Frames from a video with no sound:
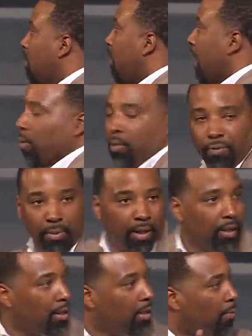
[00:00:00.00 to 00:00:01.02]
tracking with me?
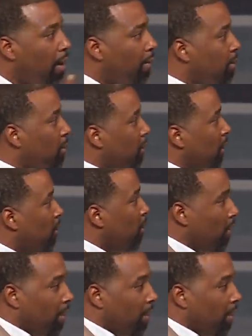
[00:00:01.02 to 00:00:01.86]
Proverbs 13, 12.